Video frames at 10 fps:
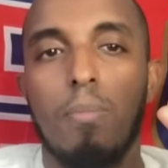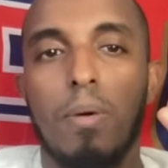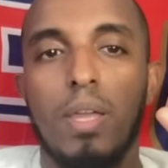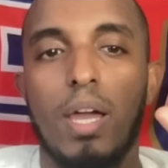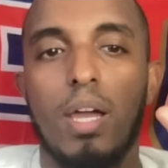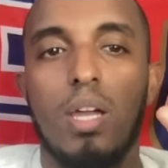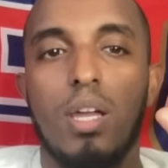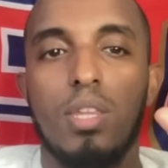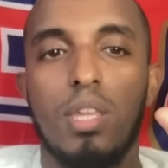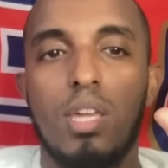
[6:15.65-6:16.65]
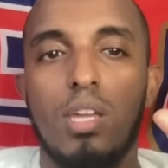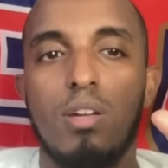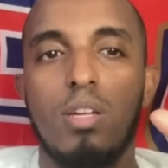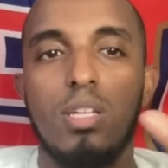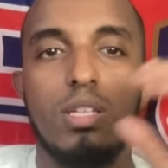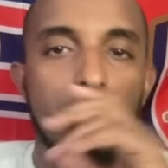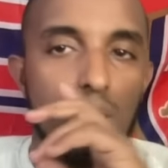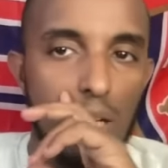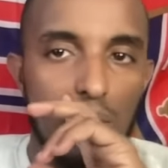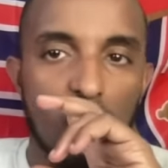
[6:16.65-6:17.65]
But yeah, here is
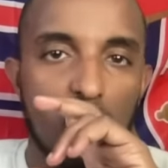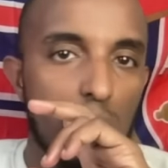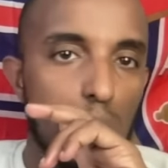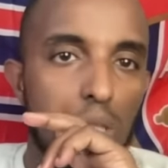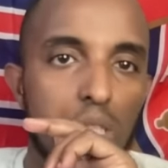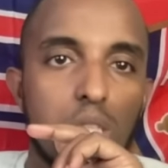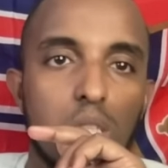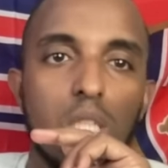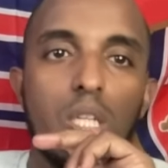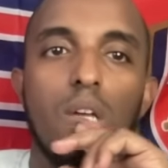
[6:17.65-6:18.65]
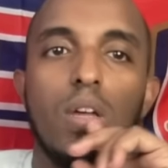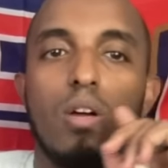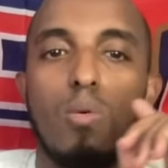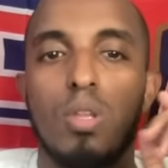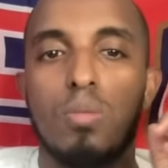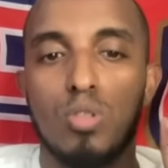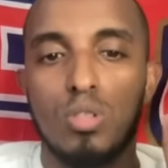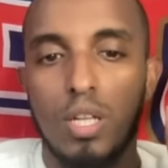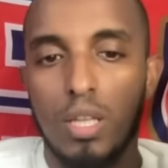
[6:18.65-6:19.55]
the situation with Mudryk.